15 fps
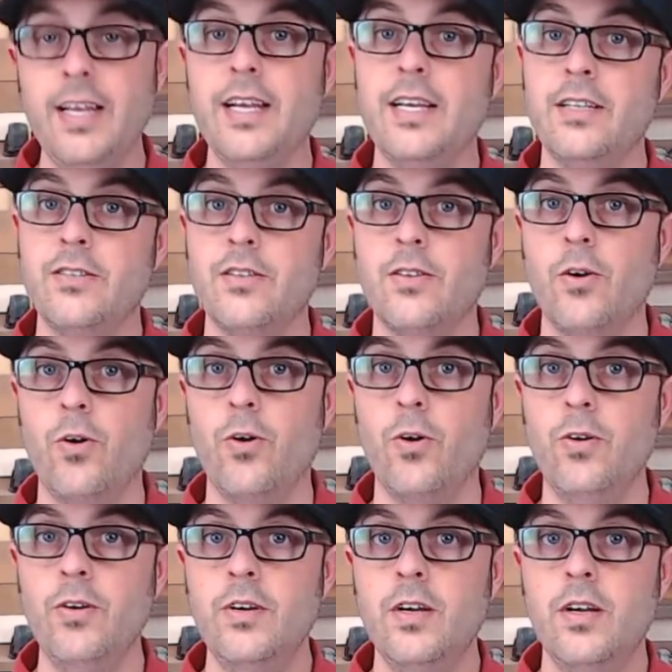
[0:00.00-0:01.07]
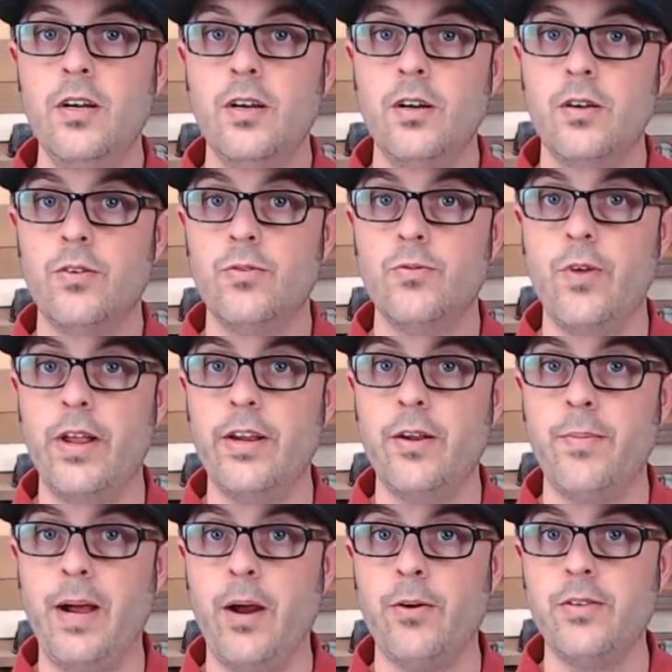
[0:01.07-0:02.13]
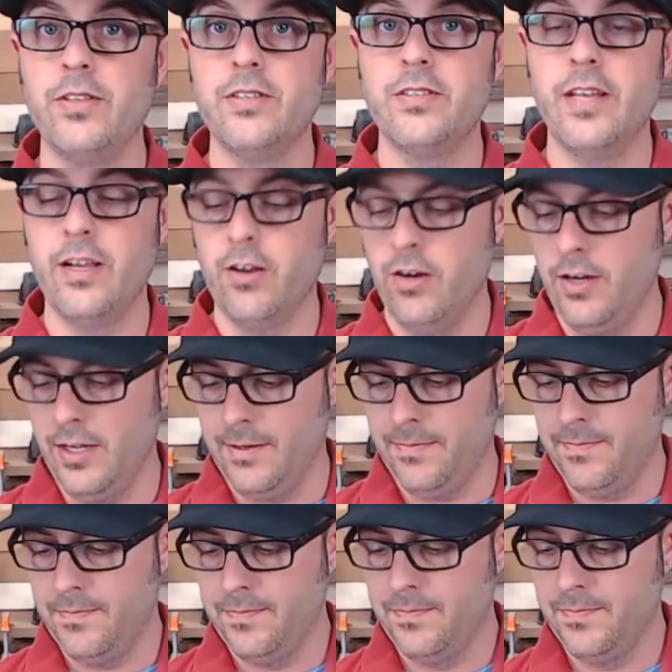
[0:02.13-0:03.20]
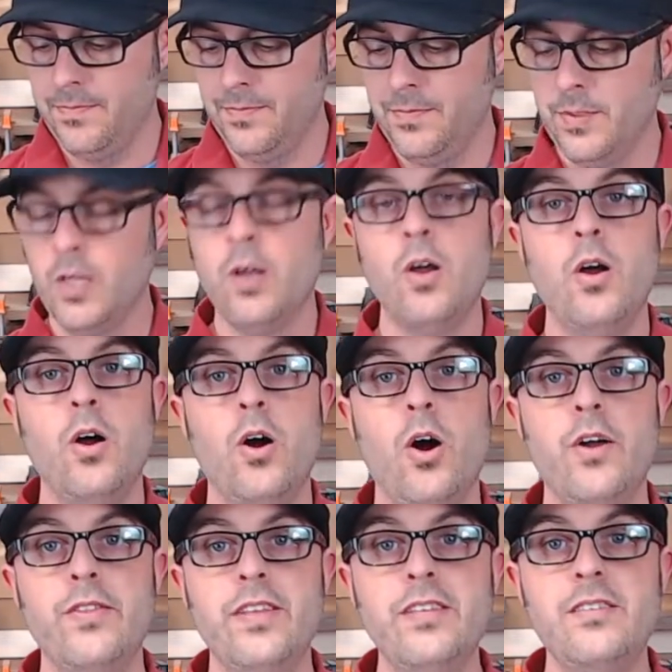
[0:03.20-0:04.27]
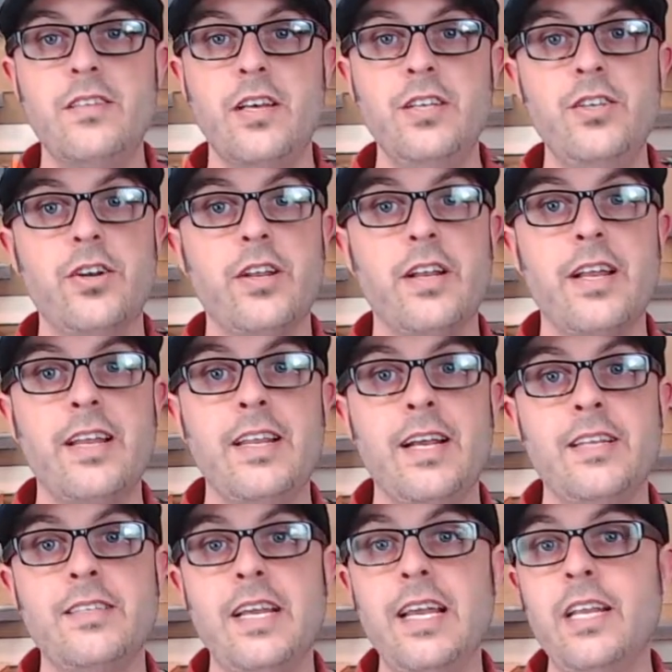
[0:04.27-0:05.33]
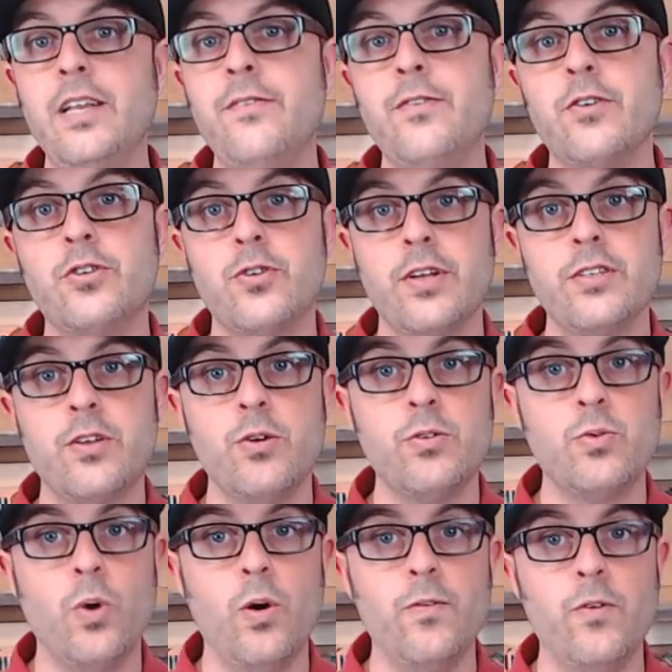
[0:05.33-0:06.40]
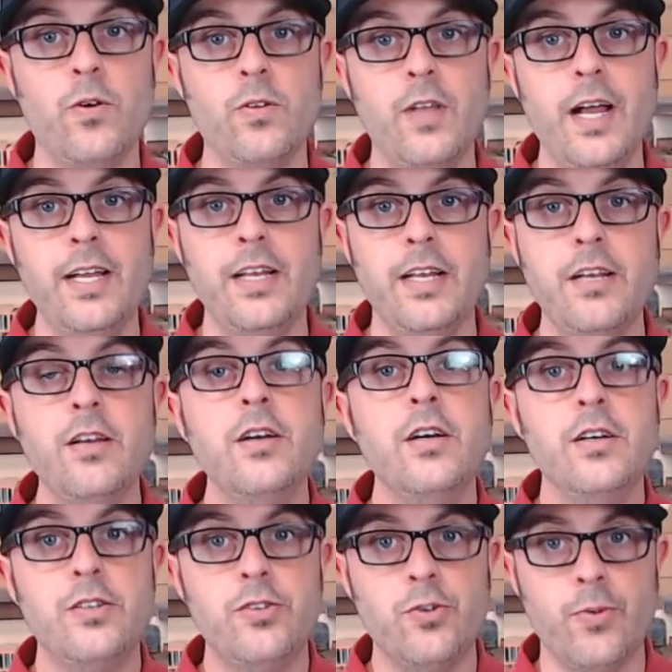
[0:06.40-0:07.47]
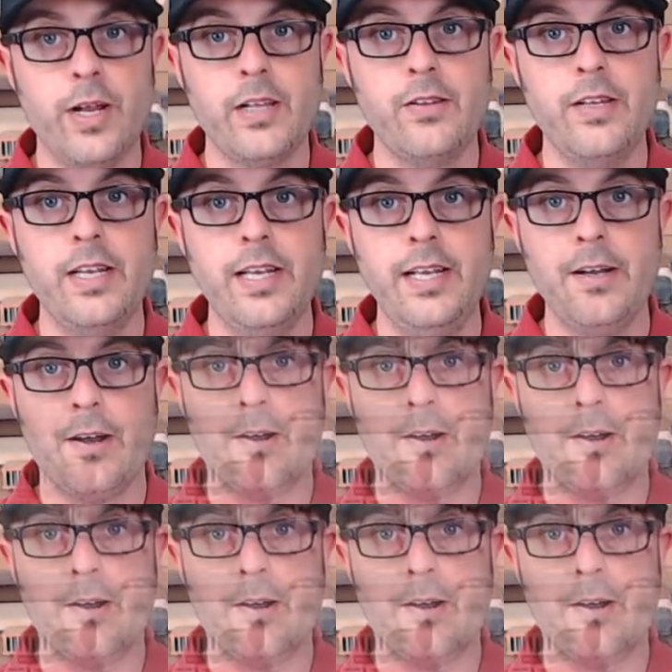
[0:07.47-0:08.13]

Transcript: into the hole, ready to power this thing on. Nice. On this end, you're gonna connect any of your Tresco 12 volt lighting directly to here.